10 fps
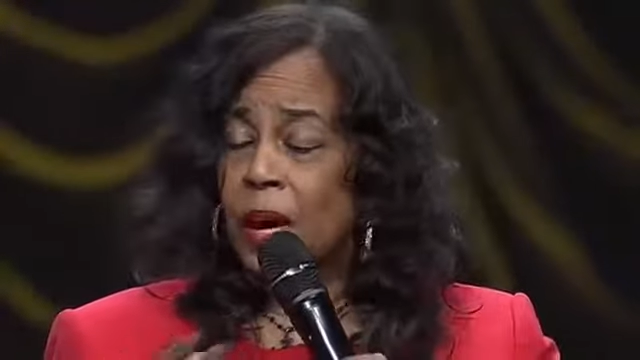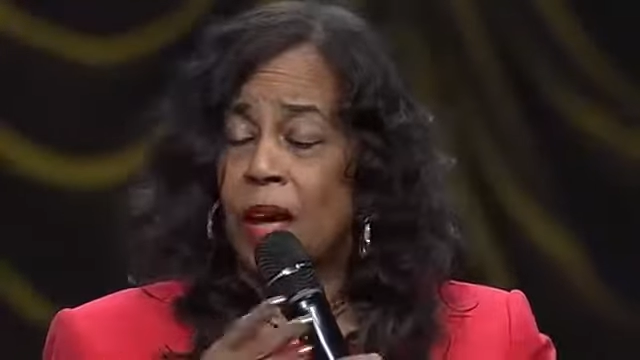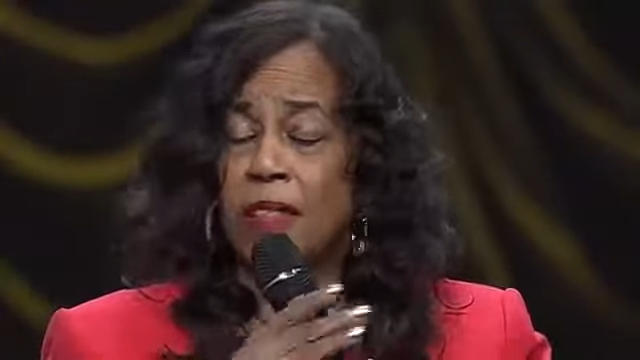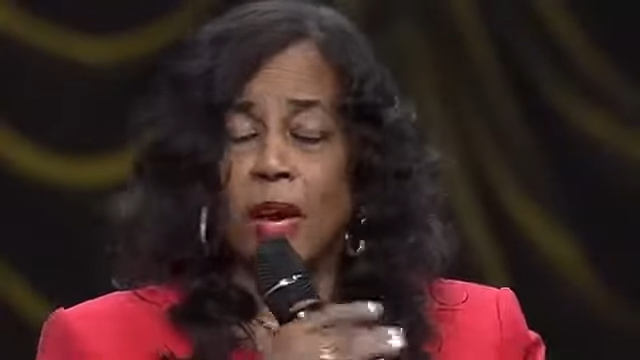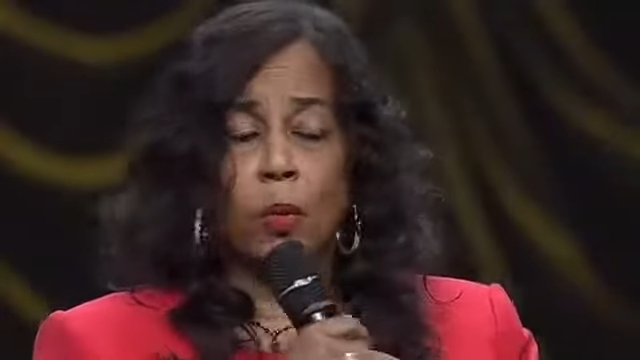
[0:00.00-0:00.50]

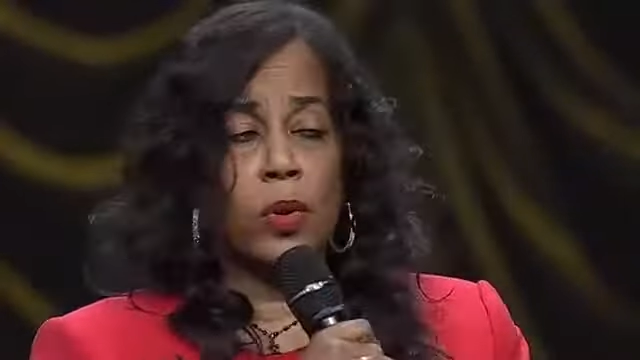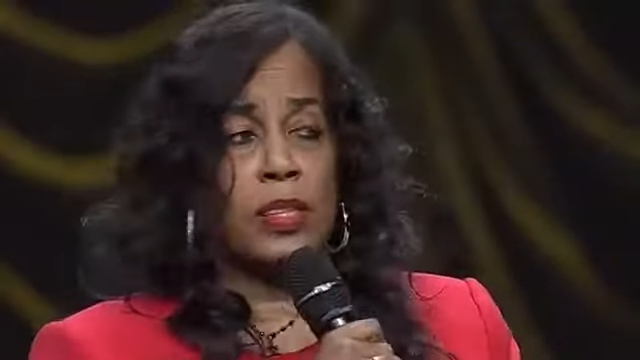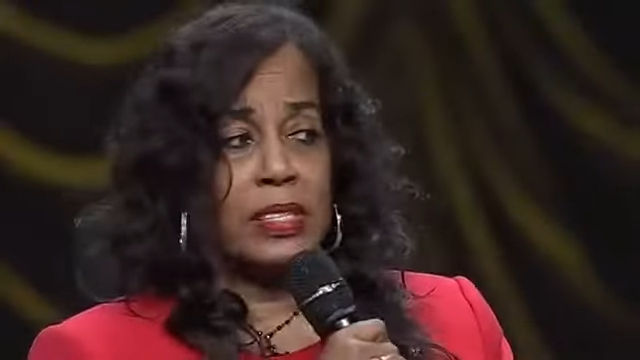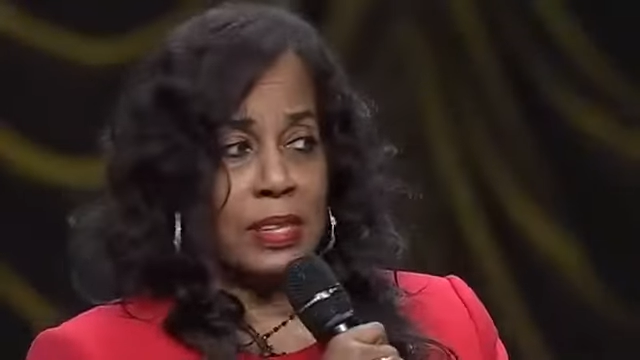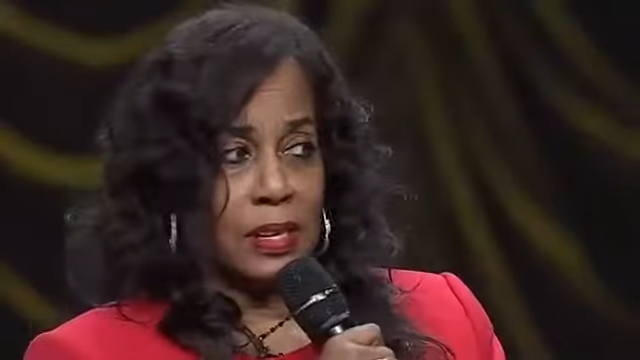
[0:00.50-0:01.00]
and they were
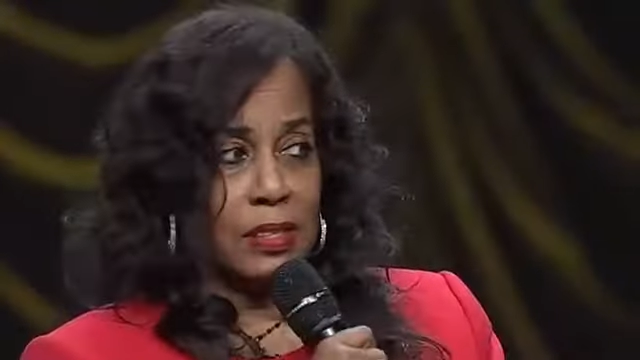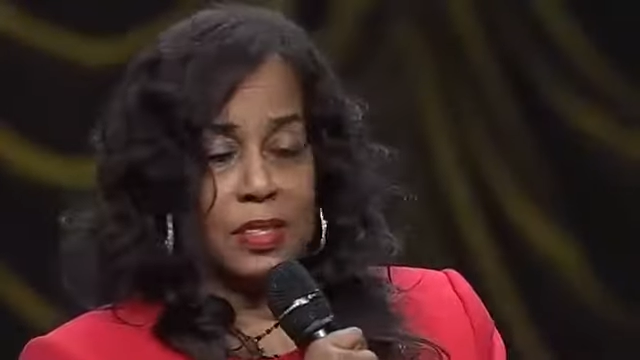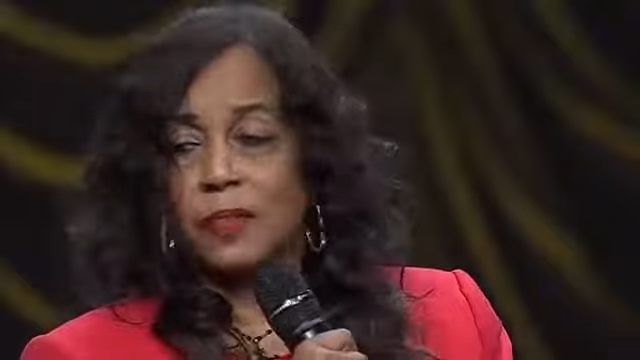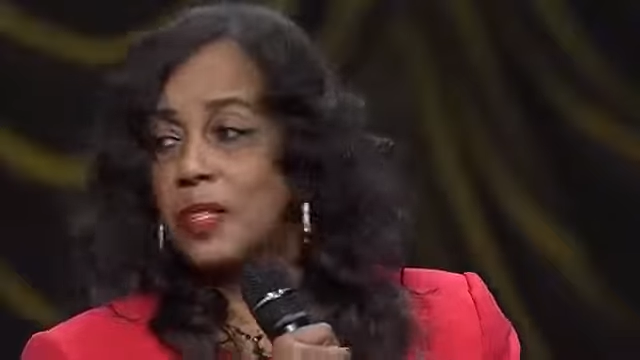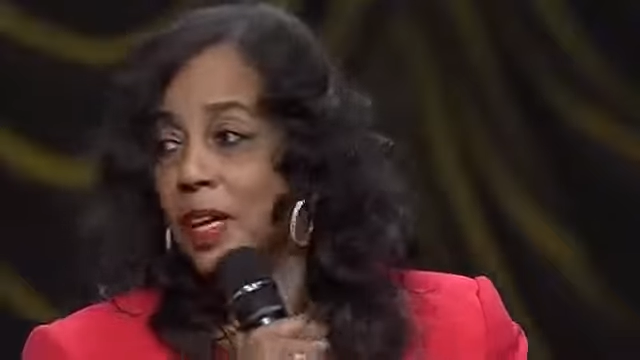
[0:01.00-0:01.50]

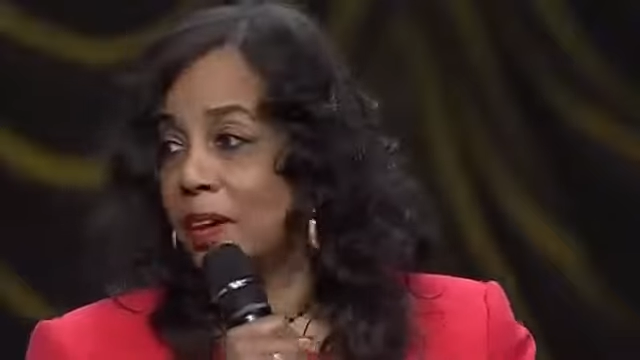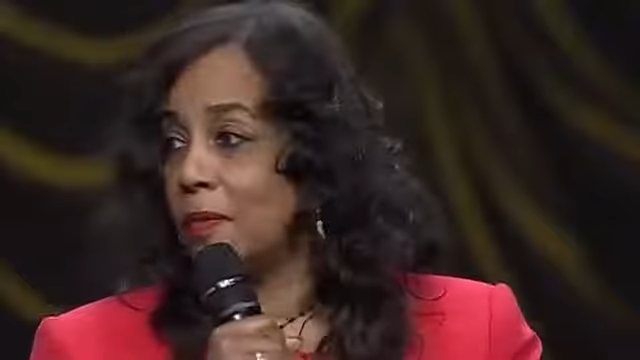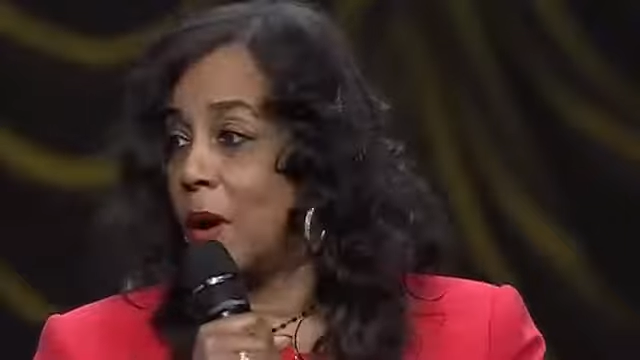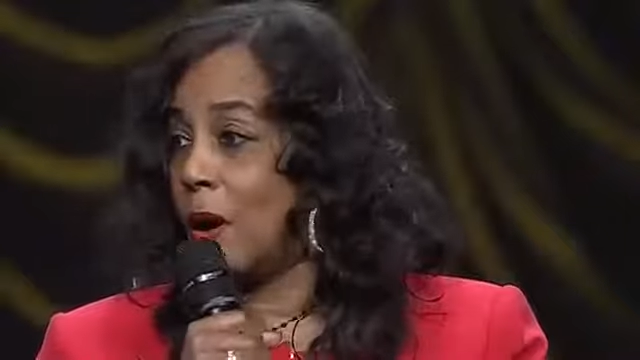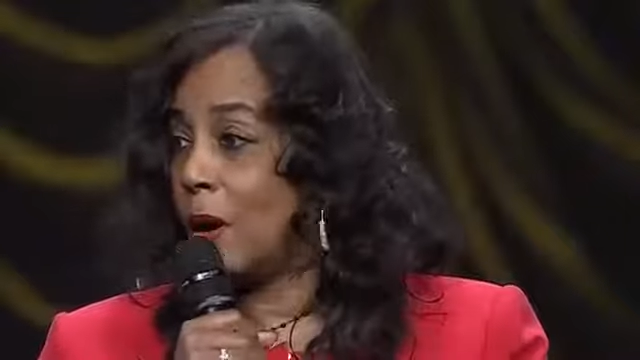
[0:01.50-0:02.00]
descendants of
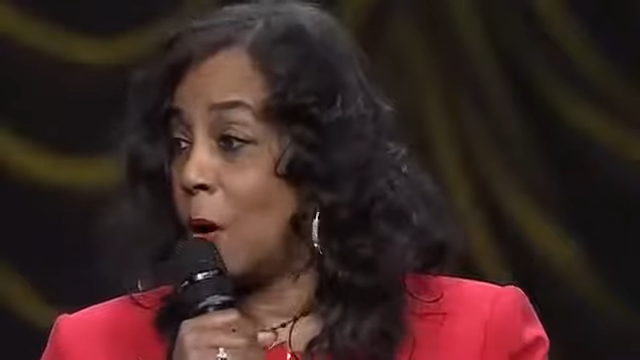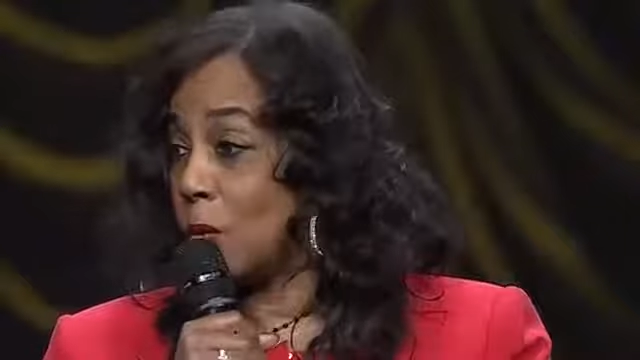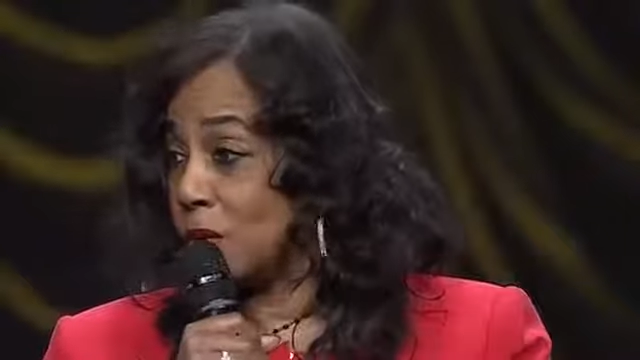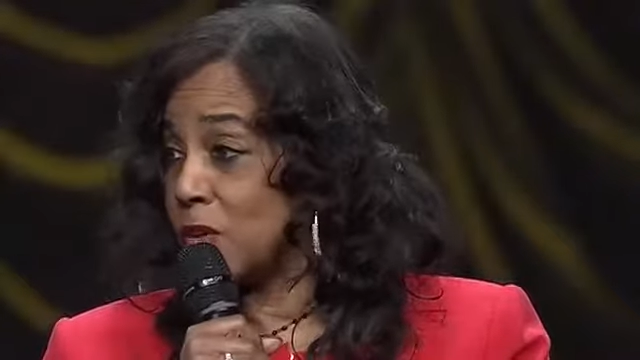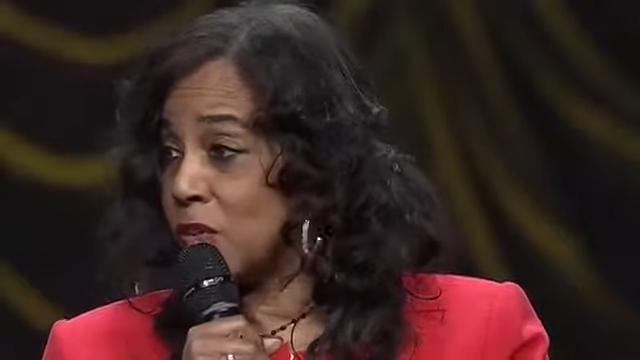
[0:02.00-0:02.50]
slave
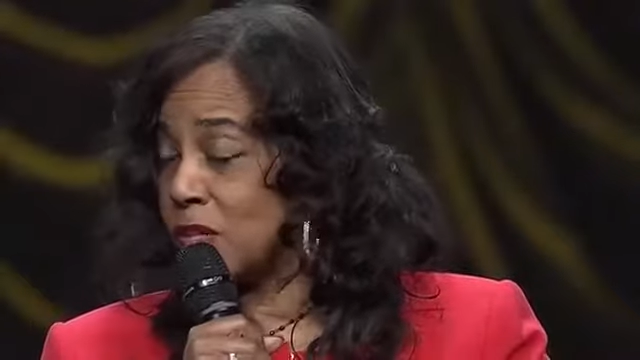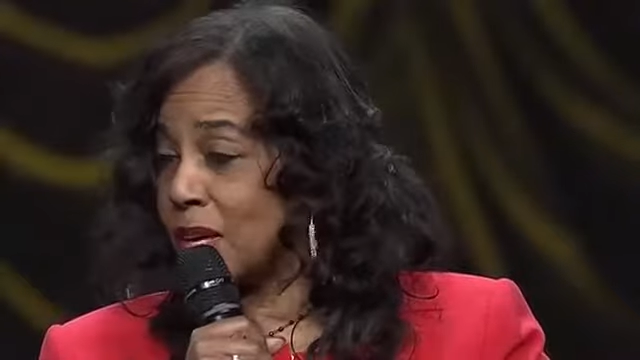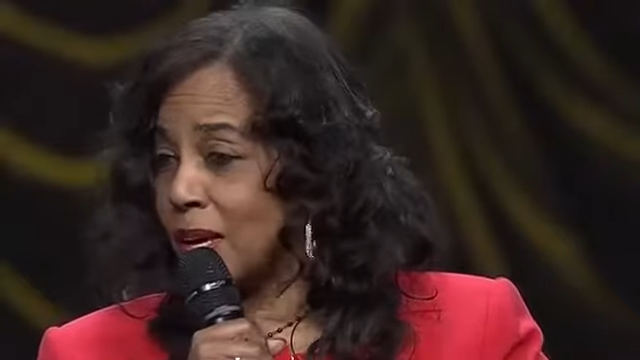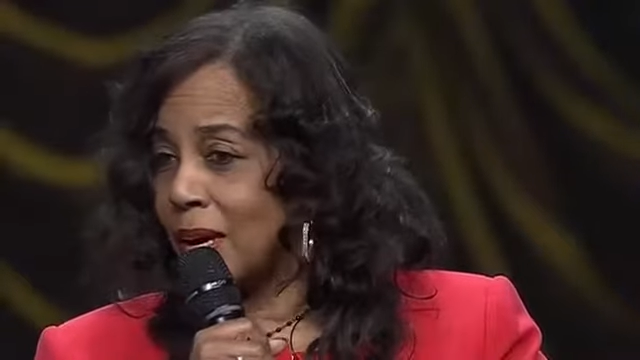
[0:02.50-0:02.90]
owners.